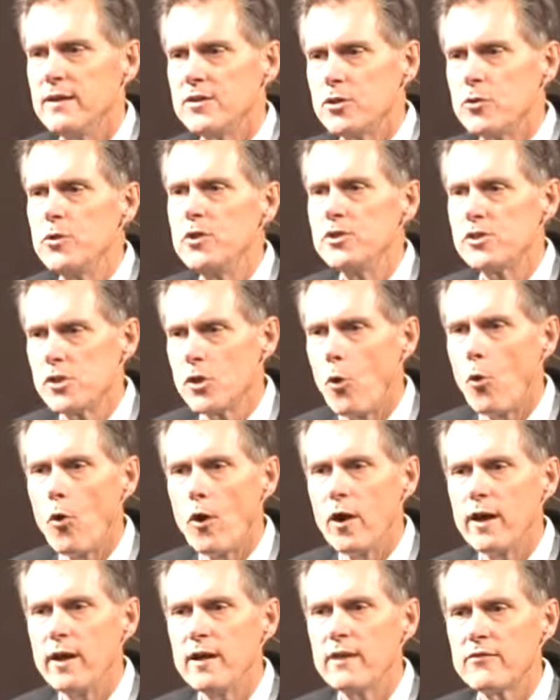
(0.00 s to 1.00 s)
to
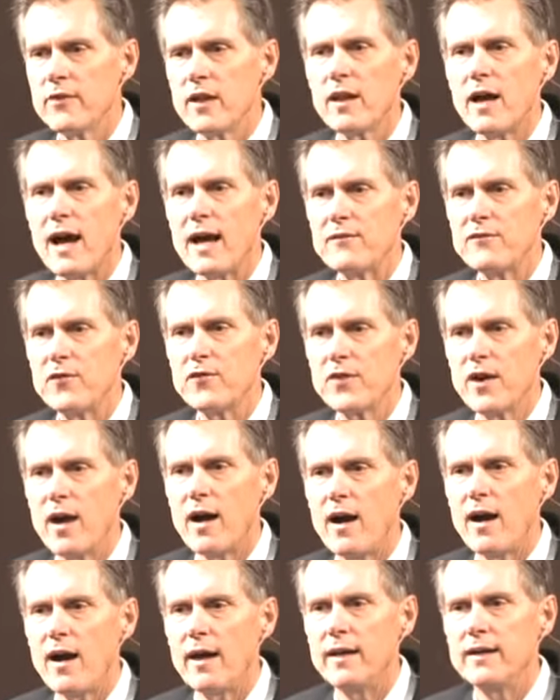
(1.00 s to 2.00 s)
enjoy the life of
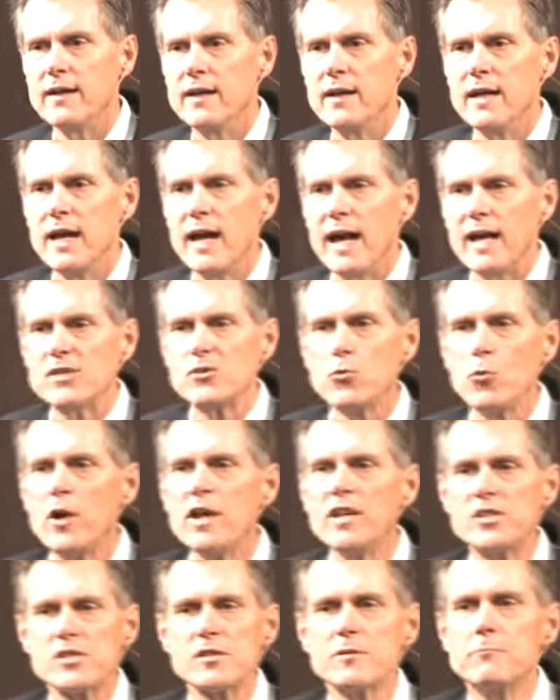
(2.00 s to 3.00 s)
God as
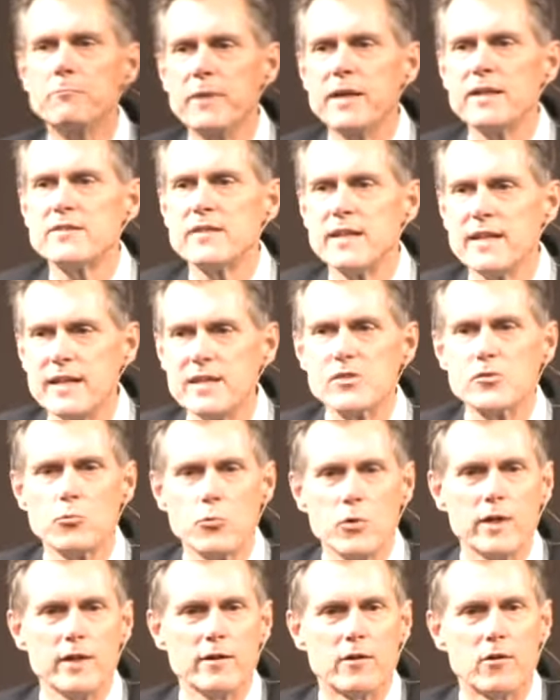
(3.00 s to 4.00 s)
we submit to His
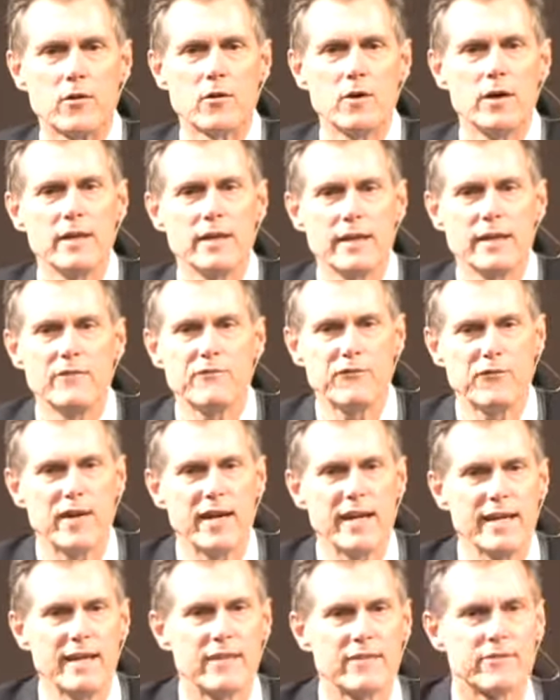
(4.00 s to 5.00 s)
will in
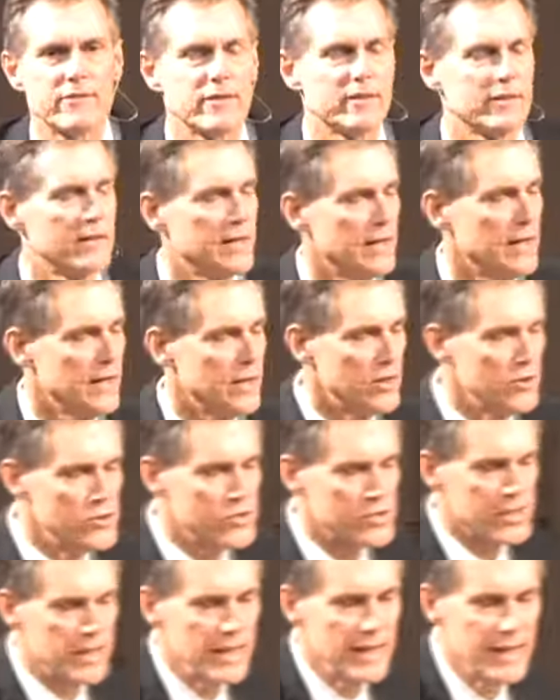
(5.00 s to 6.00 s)
faith. You
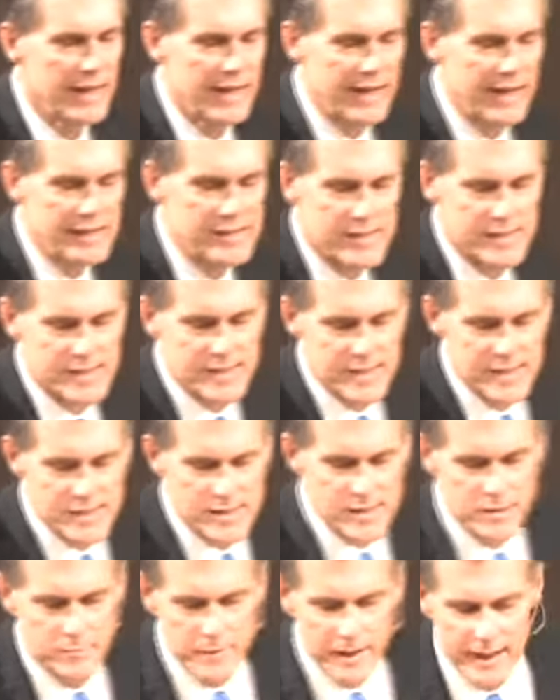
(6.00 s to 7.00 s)
see, He says,
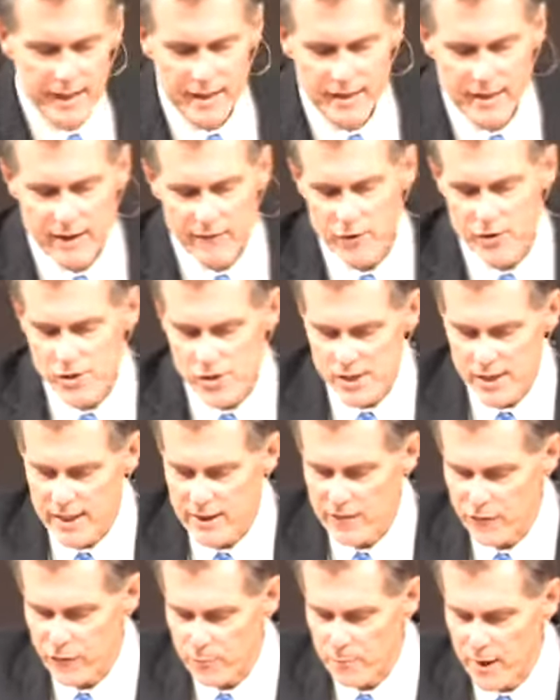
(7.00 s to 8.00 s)
This command I've
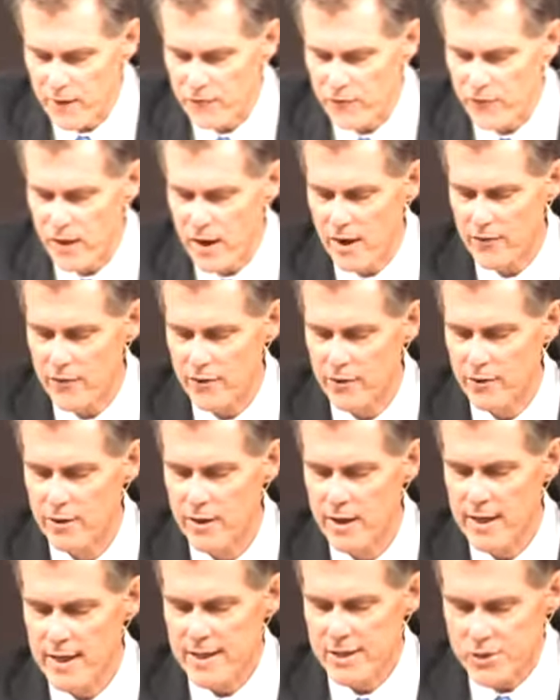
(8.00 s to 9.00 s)
received from my Father.
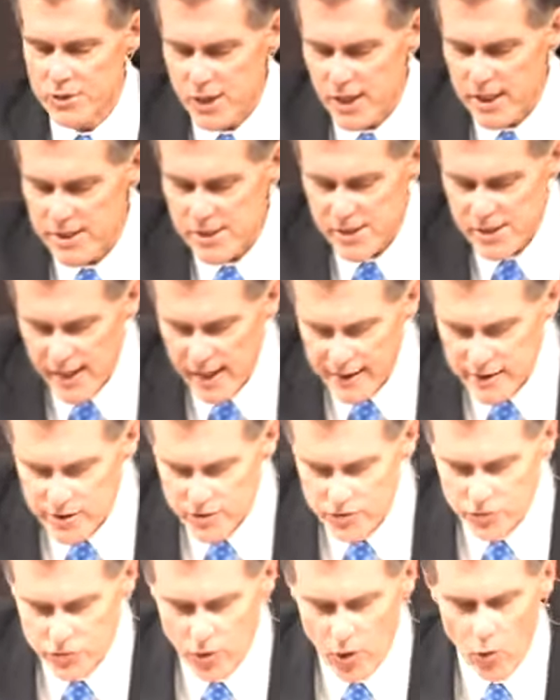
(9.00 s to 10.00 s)
Jesus had
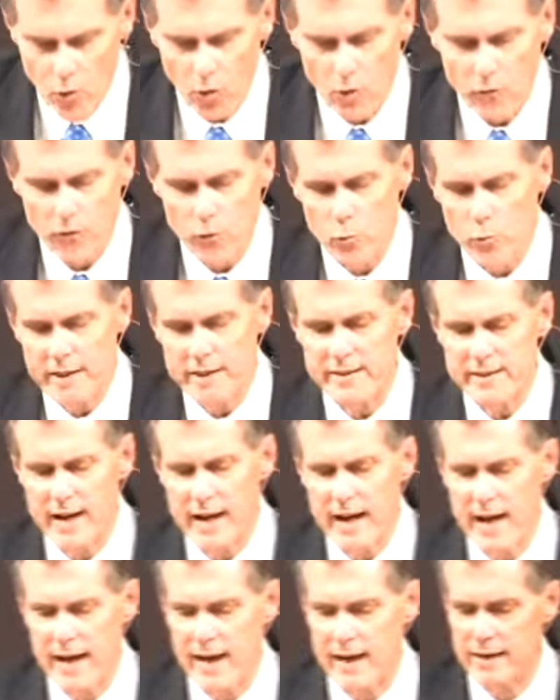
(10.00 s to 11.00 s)
control over when He
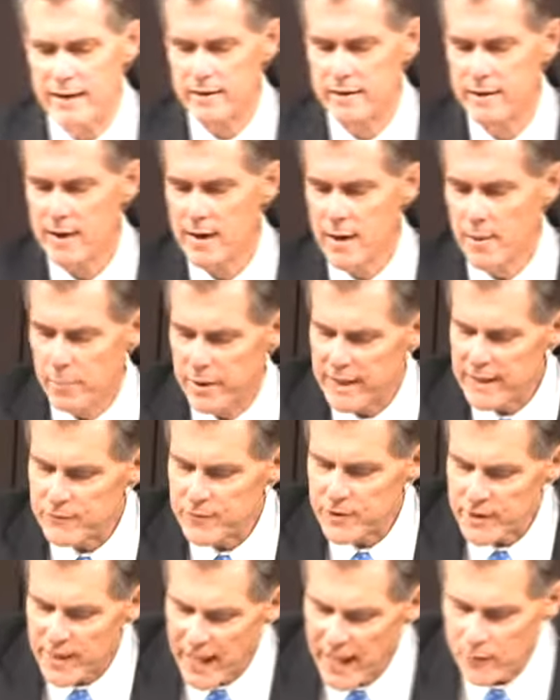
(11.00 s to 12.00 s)
died, but
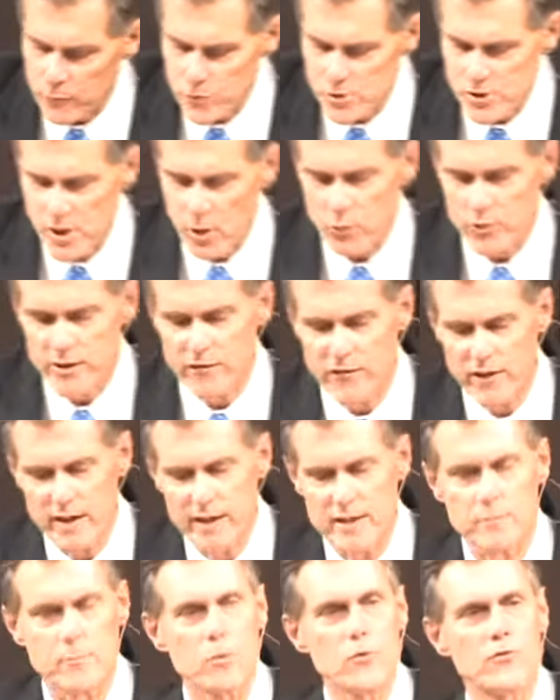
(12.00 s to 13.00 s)
even that was only
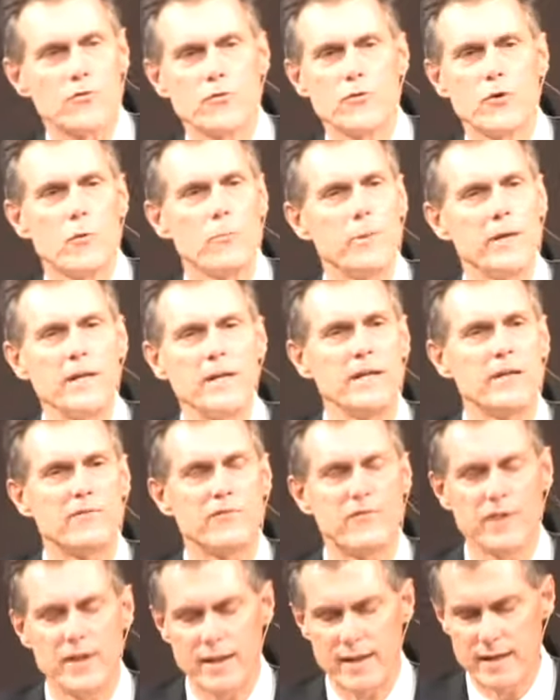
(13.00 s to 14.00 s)
available through
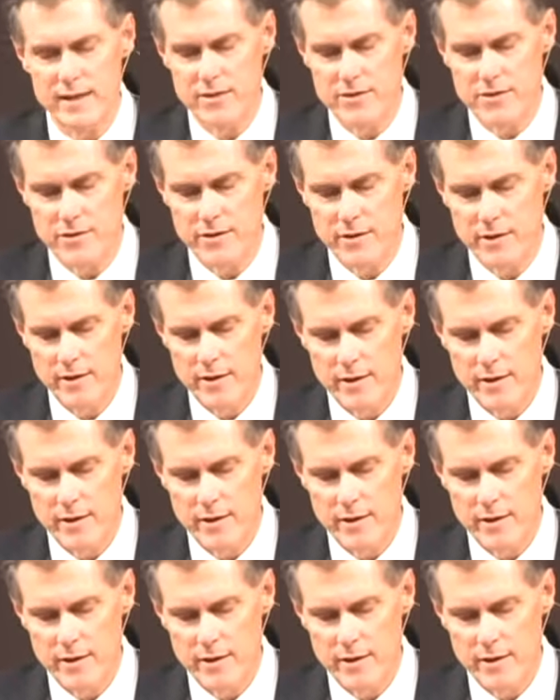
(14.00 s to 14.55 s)
obedient faith